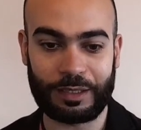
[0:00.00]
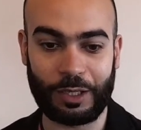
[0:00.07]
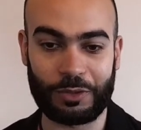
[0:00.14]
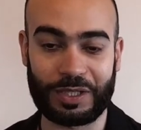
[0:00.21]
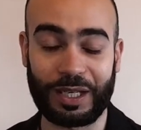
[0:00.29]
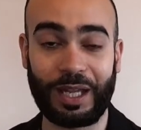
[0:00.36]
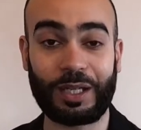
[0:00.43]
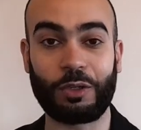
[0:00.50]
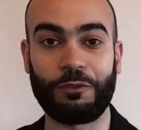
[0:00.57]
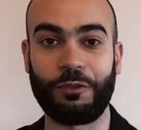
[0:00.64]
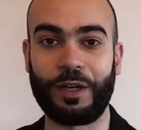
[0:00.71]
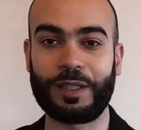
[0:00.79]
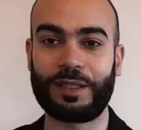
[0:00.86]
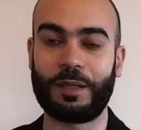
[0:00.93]
Now, the lack of
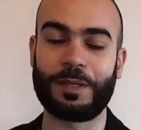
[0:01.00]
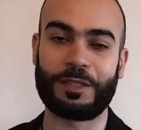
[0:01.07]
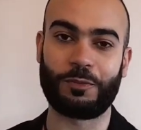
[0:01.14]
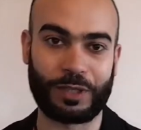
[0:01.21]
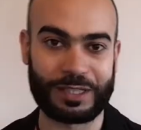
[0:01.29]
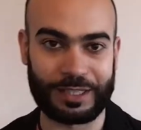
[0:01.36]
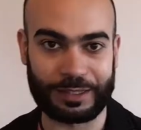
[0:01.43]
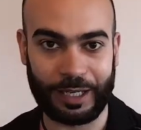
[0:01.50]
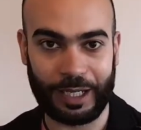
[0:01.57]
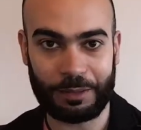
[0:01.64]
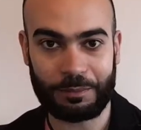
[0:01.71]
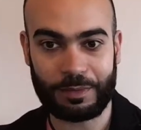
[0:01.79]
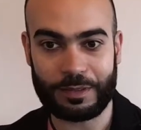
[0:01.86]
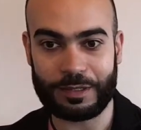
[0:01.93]
vitamins with the
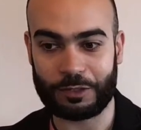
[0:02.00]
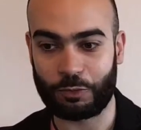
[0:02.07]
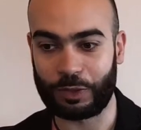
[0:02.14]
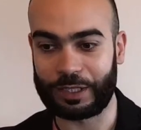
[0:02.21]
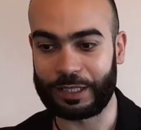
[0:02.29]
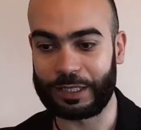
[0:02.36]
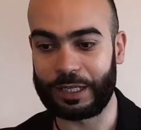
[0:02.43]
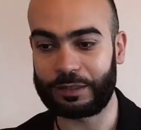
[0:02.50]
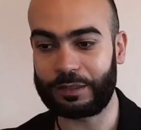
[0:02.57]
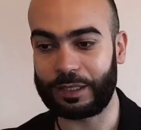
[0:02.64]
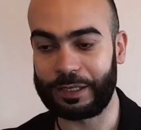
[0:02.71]
time, this will create